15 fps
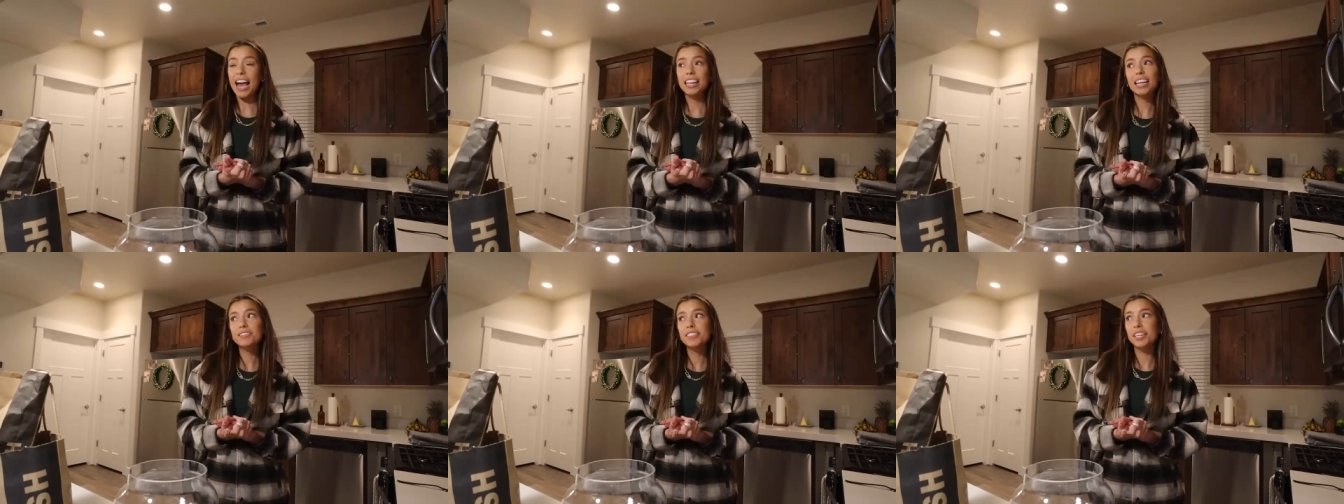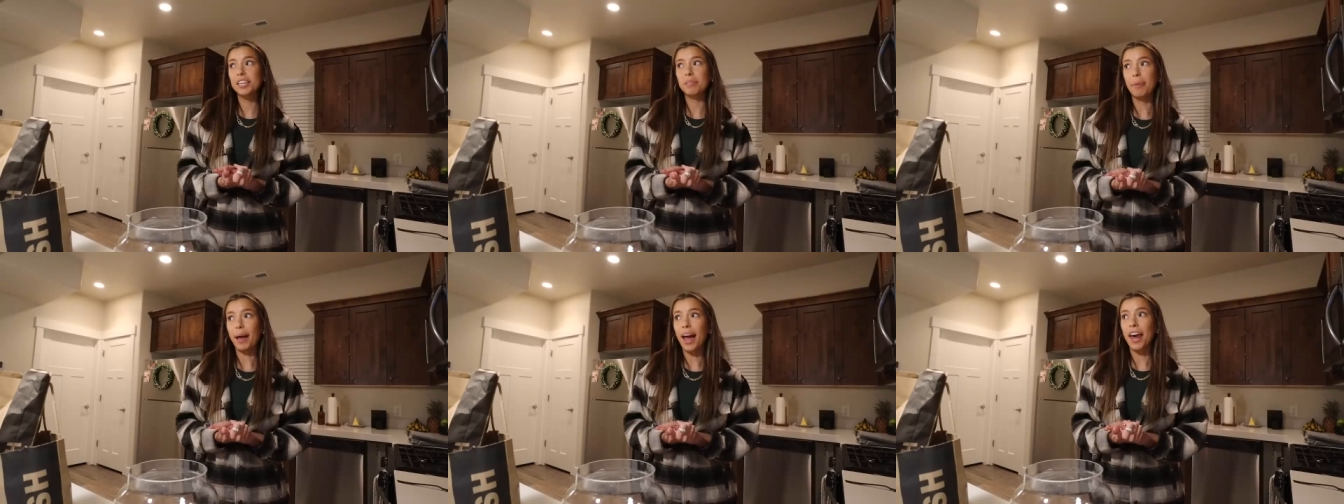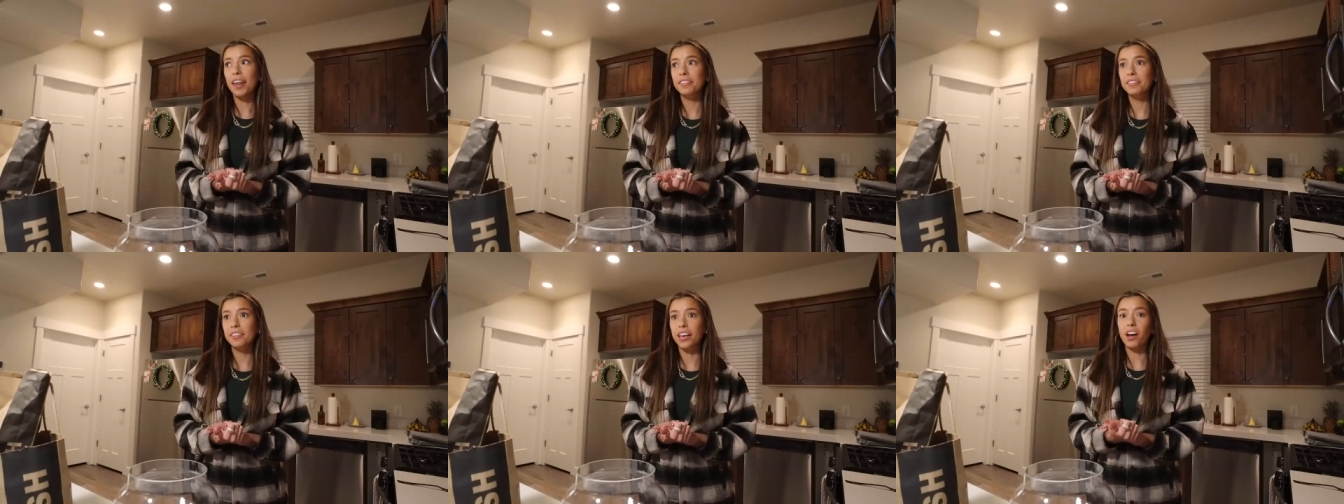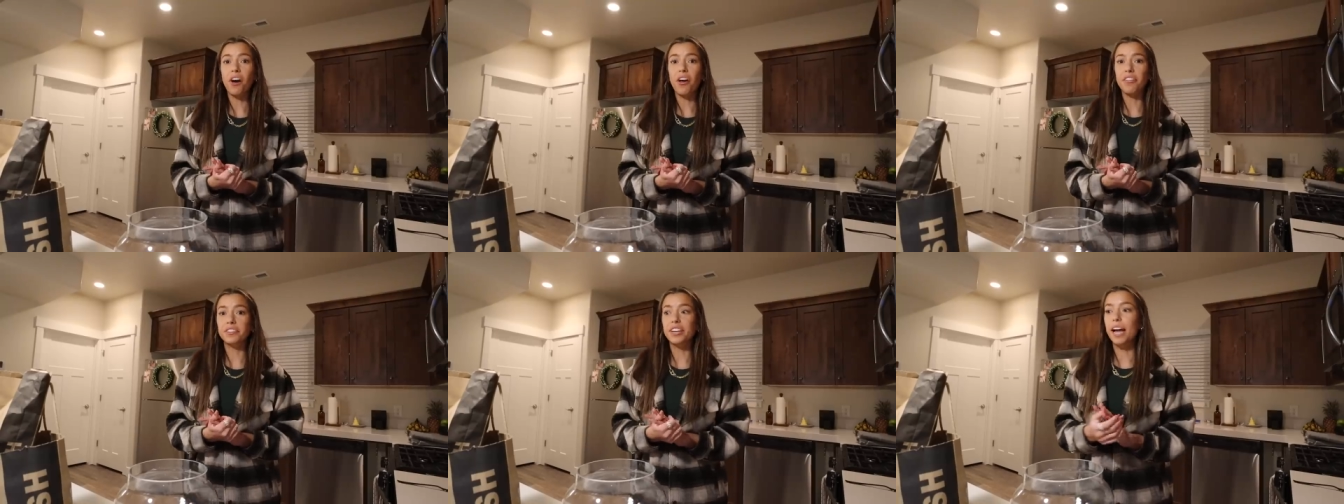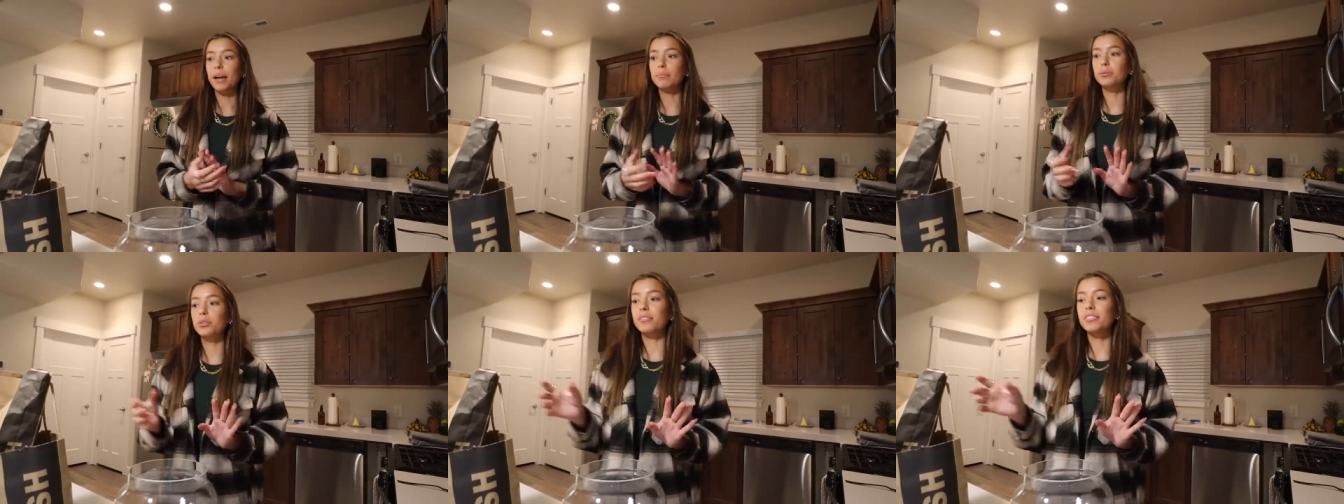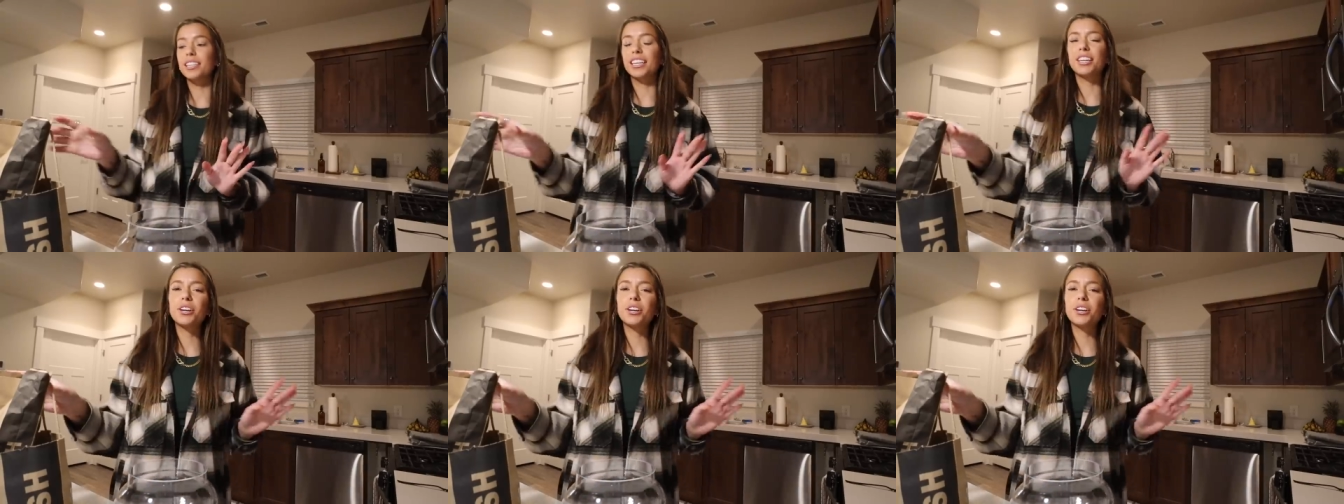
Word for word: I love taking baths like all the time, so I was like,